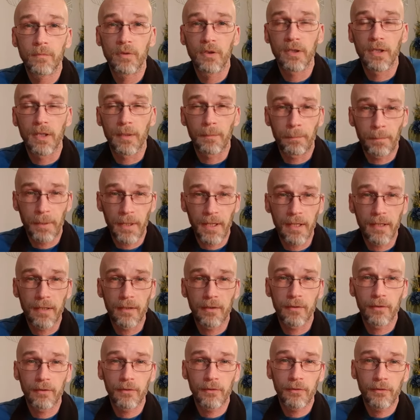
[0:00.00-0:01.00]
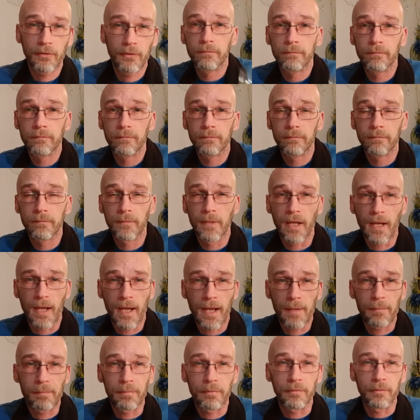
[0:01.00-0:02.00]
you get pears,
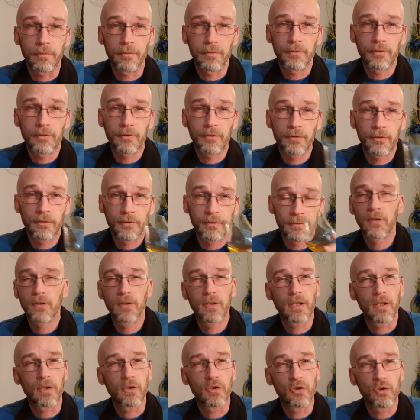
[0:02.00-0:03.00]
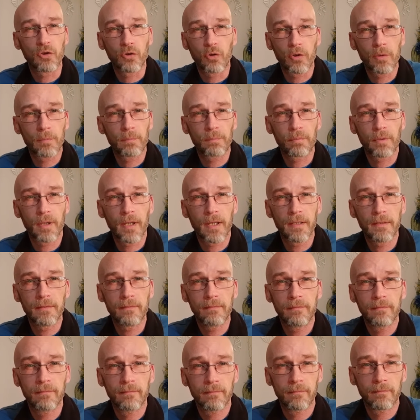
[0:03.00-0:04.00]
apples, like a shortbread,
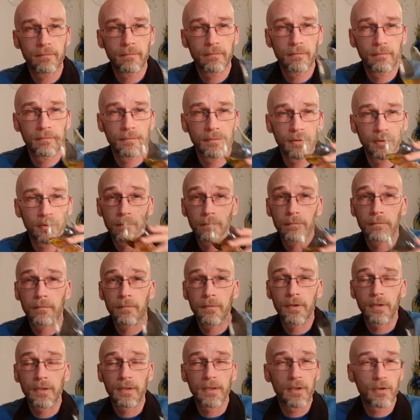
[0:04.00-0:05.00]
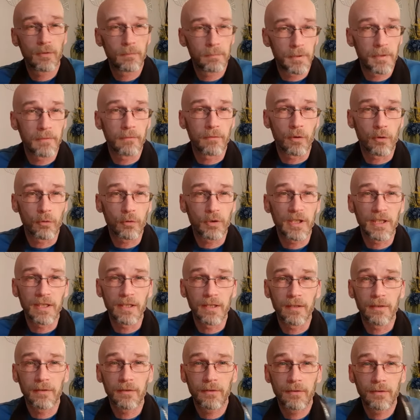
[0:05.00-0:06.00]
a little bit of
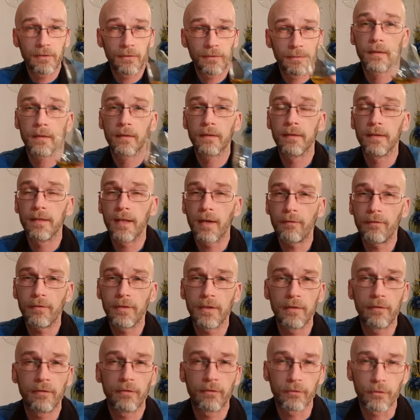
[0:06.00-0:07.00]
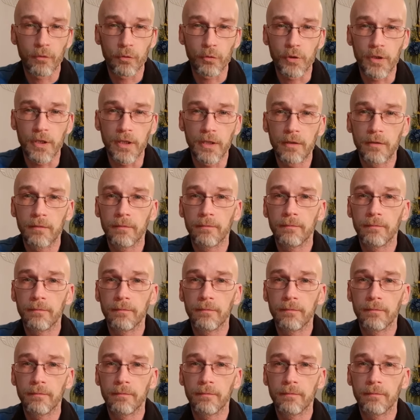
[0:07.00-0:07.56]
oakiness. It's definitely fruity,